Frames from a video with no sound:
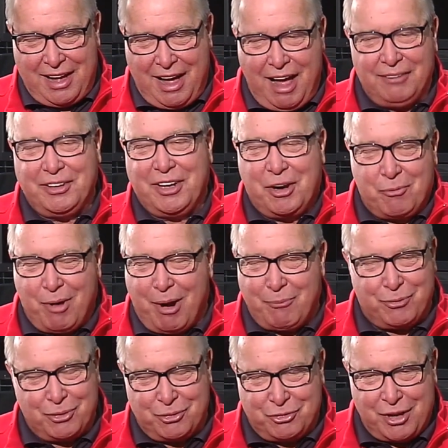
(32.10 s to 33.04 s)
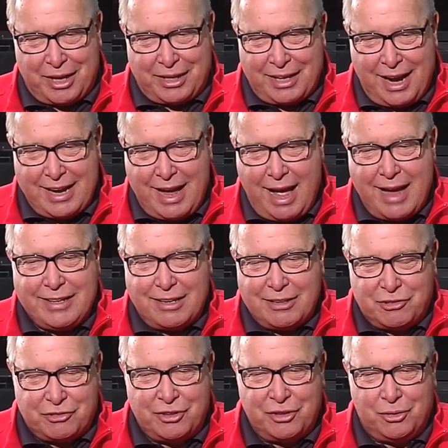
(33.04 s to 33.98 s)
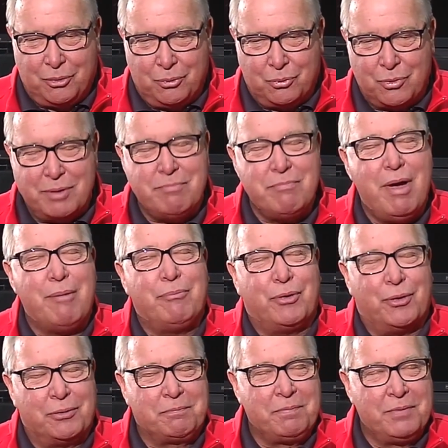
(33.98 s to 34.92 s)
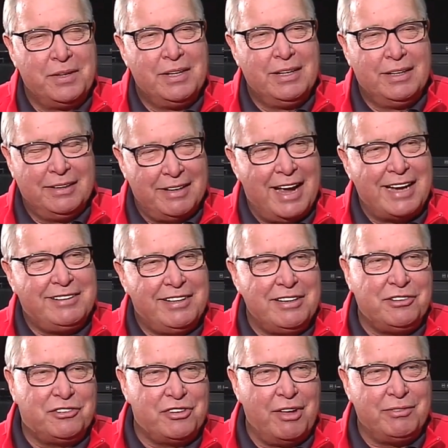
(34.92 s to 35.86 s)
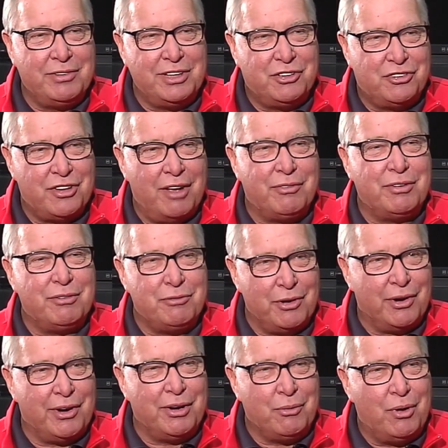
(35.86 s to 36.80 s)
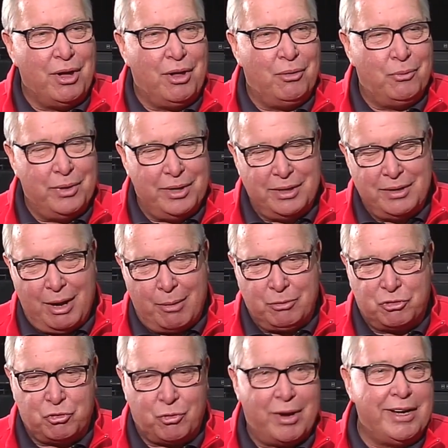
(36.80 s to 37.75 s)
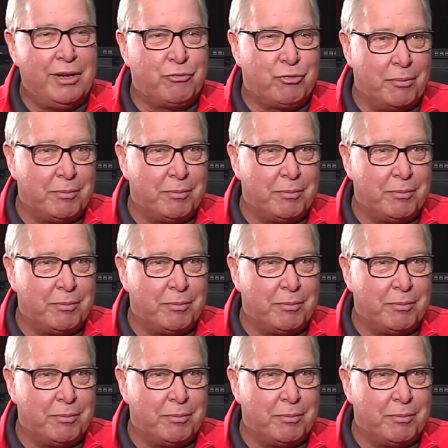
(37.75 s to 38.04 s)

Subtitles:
I'll interrupt for a second. I can still remember 1977 very well, when I was traded